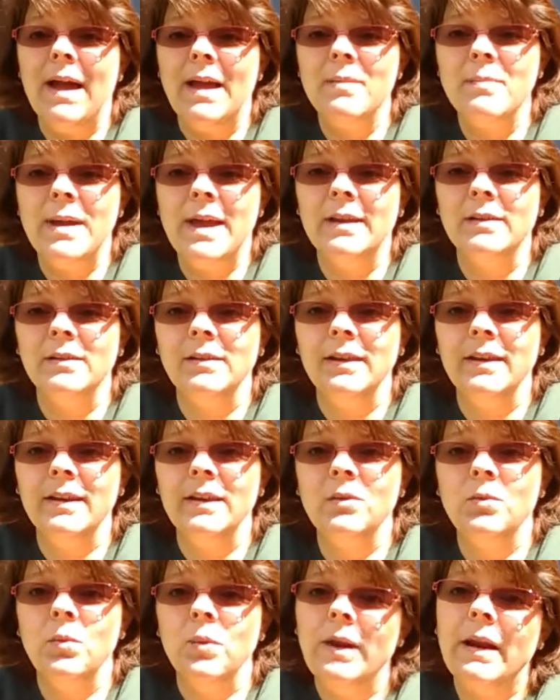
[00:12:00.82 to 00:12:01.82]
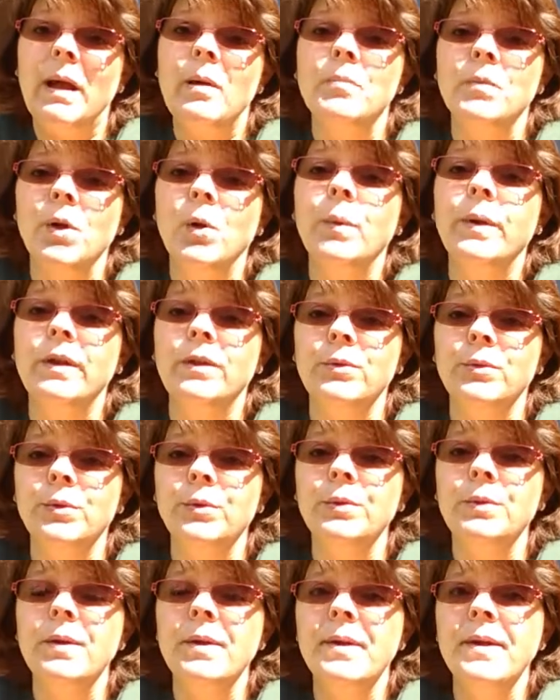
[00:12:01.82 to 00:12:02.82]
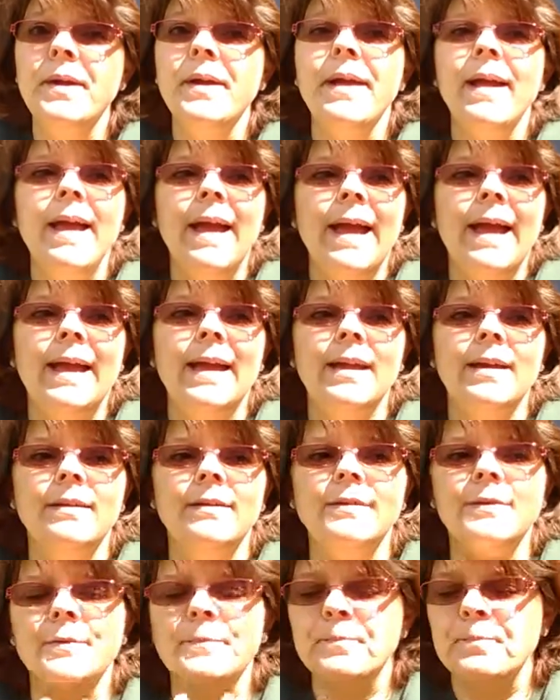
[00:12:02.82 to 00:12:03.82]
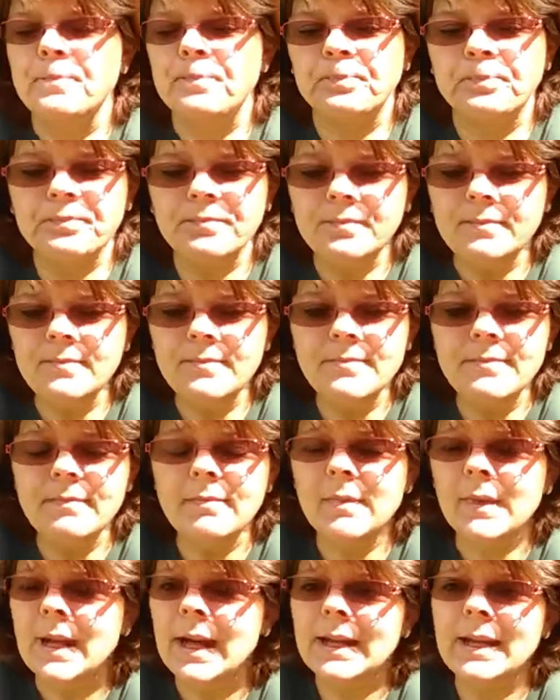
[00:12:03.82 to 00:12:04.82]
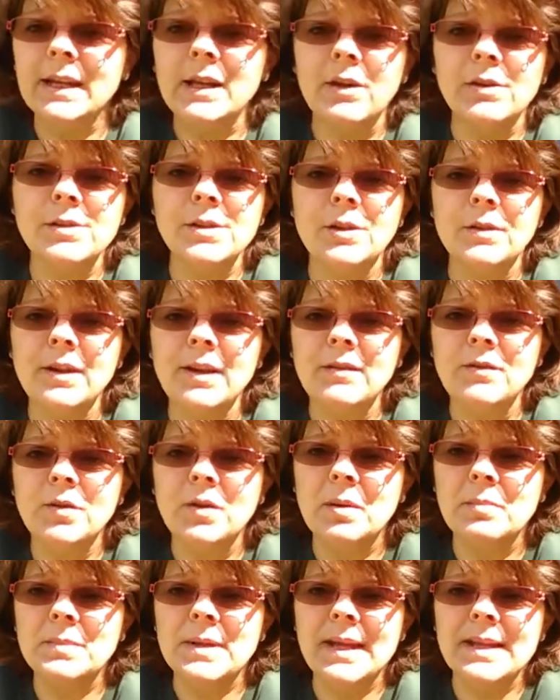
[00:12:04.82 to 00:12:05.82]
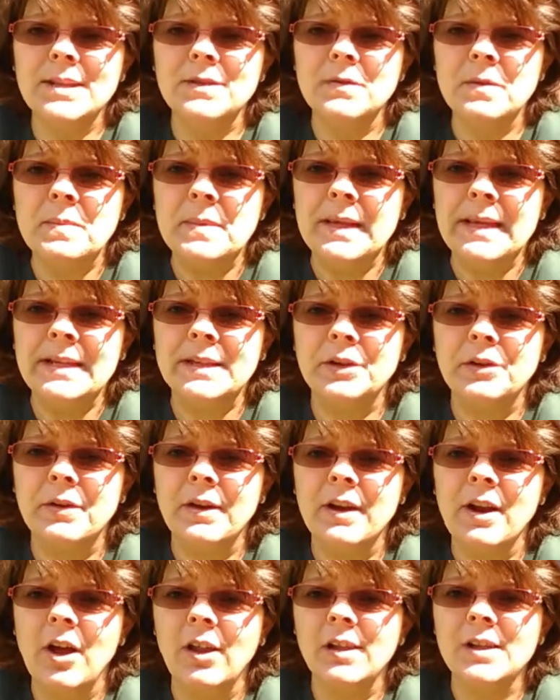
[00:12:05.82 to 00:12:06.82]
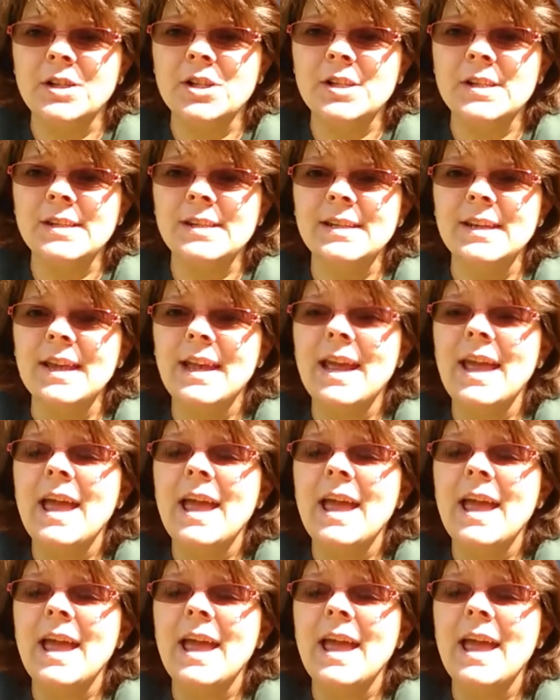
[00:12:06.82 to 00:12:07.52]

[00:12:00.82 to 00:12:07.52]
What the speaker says: I'm handling what I'm going through. And I can also give you updates from the endocrinologist